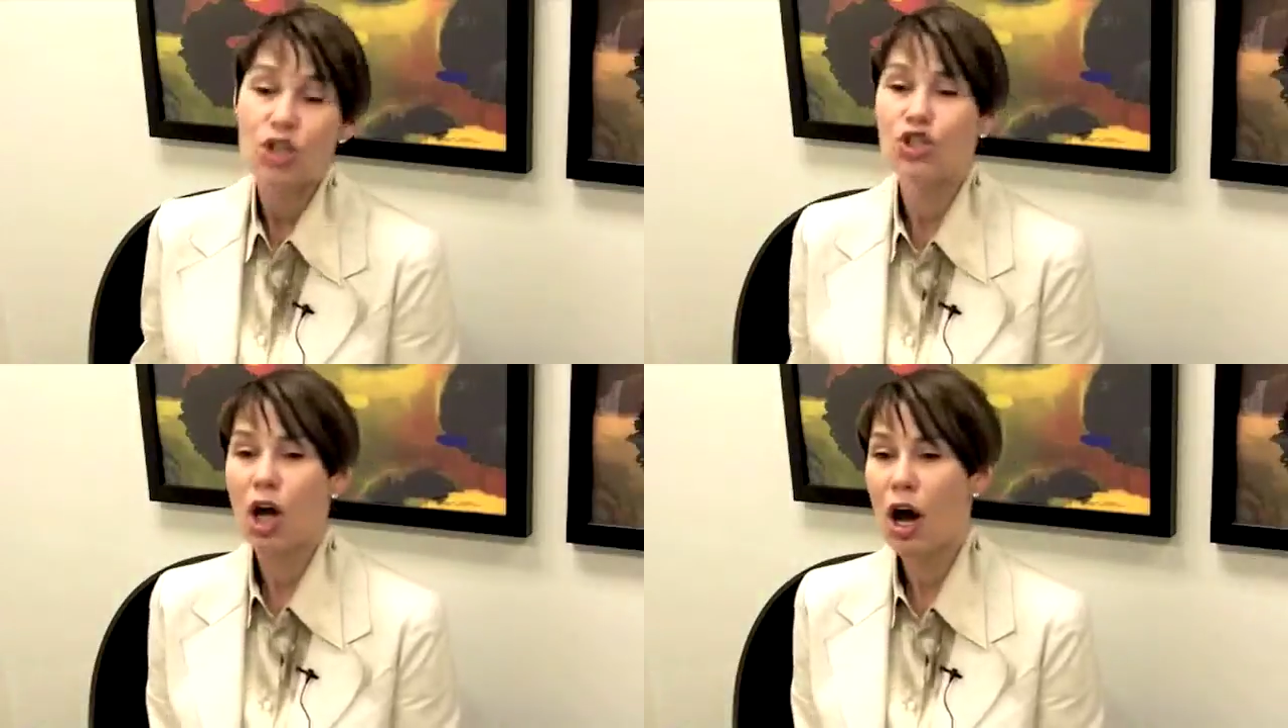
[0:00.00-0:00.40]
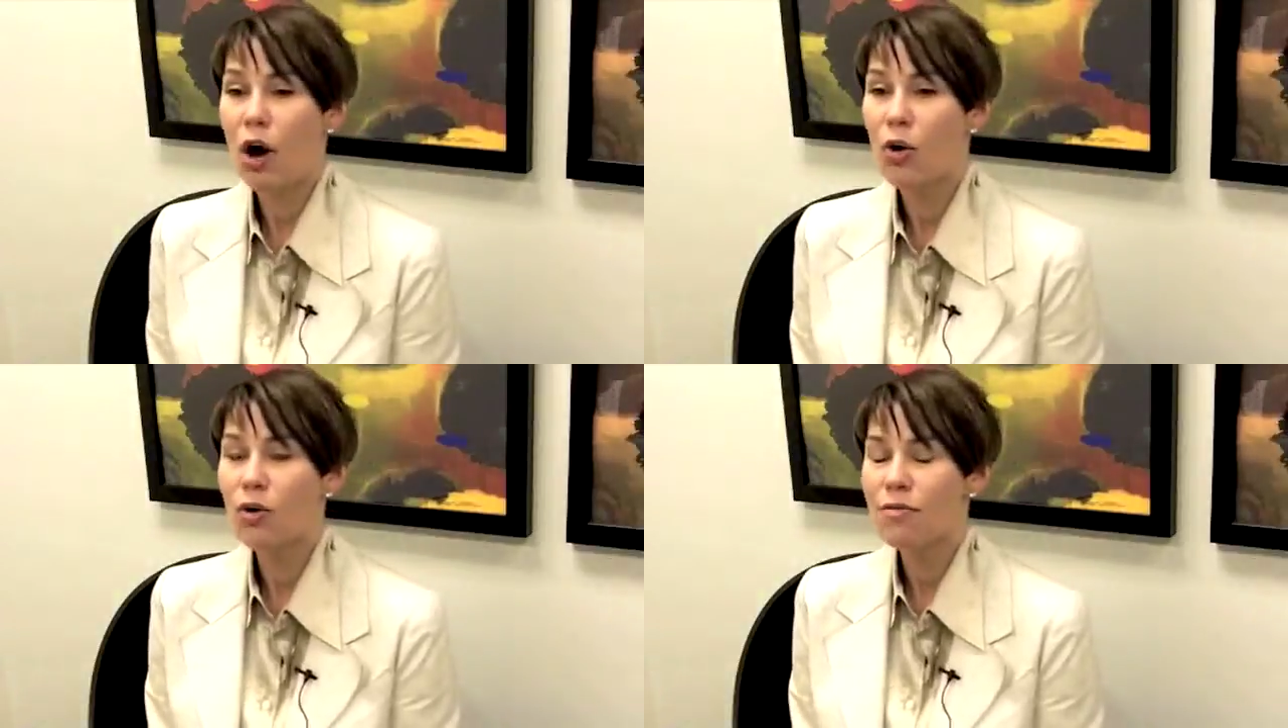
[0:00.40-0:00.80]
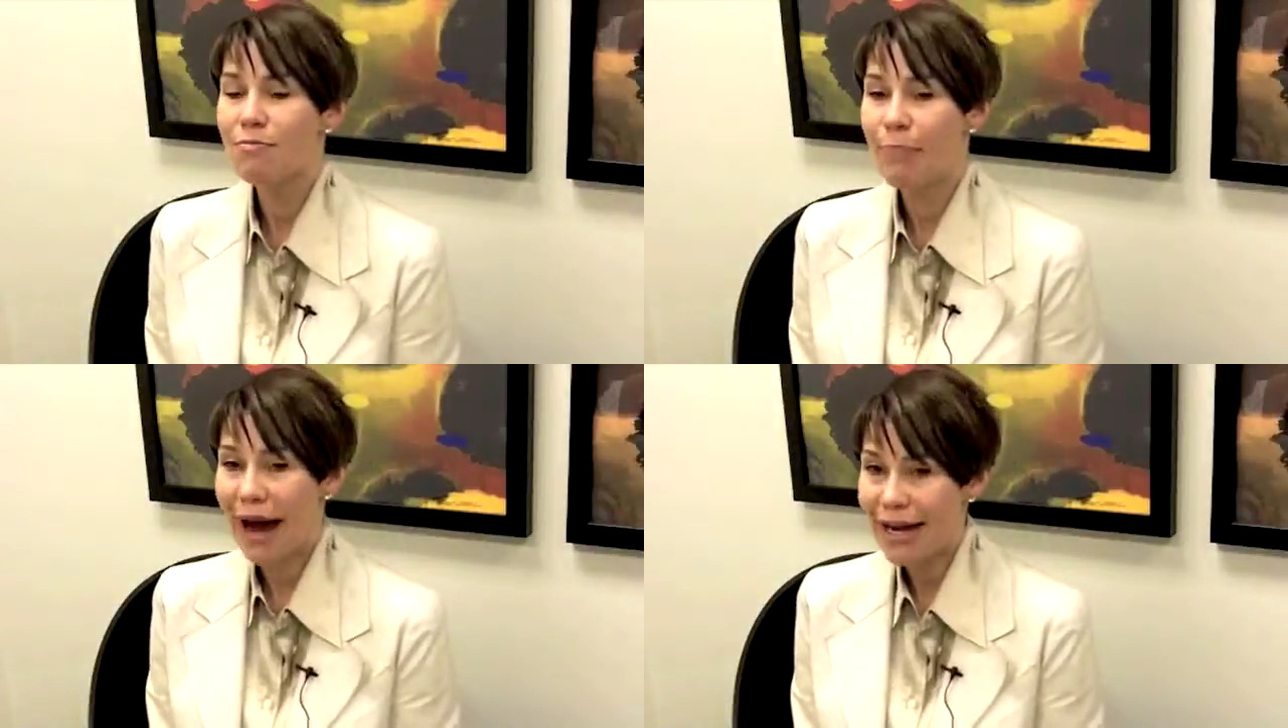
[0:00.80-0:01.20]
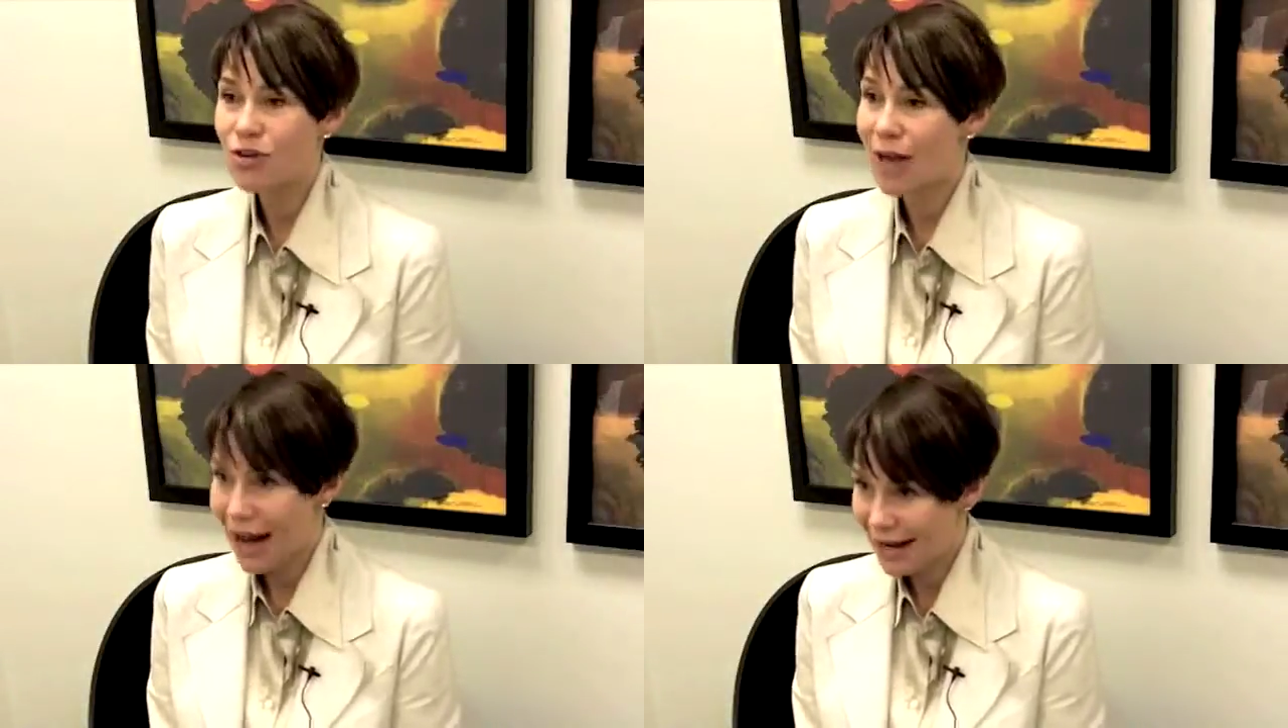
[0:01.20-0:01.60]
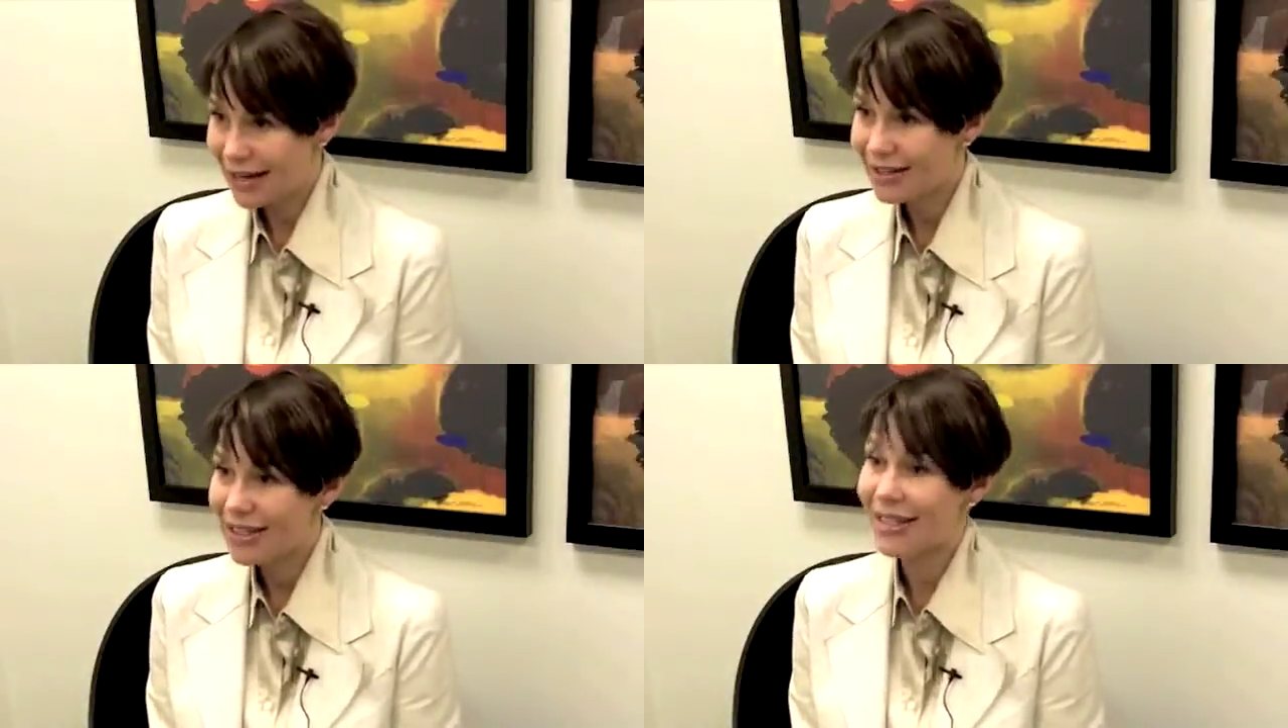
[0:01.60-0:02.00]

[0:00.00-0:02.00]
So, BioGaia